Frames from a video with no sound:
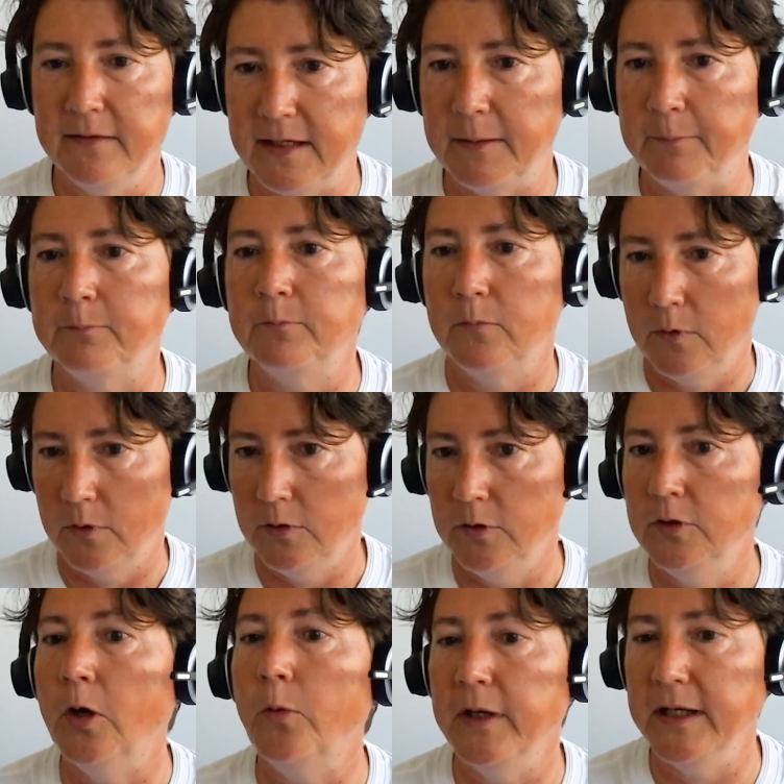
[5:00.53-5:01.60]
them
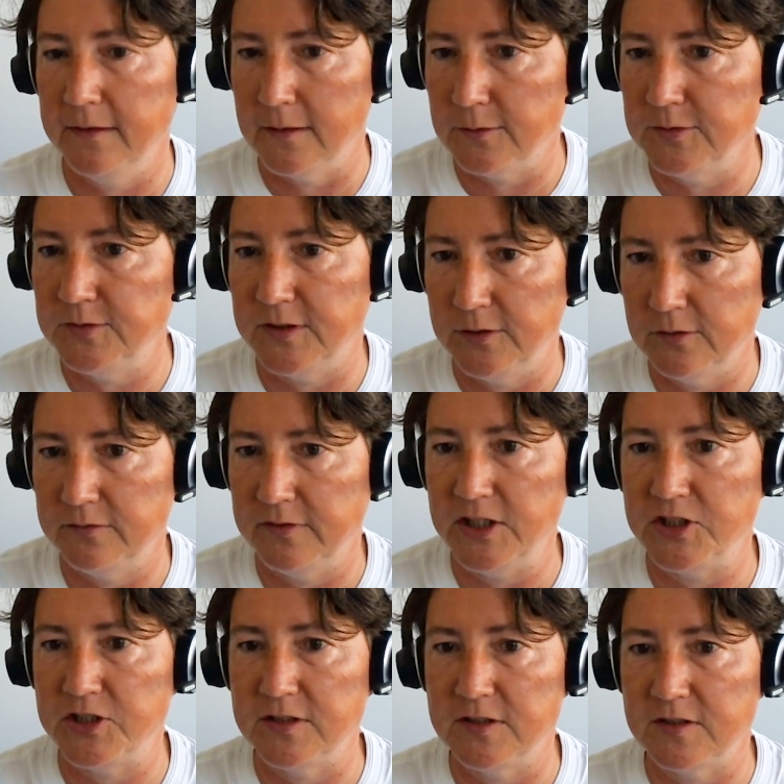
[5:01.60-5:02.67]
knowing those
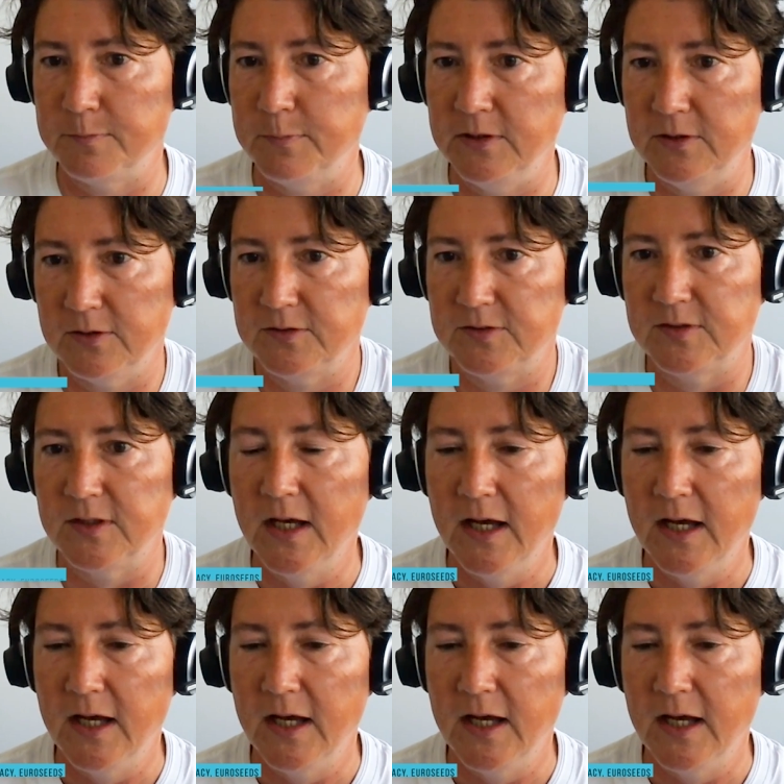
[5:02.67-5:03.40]
innovations, because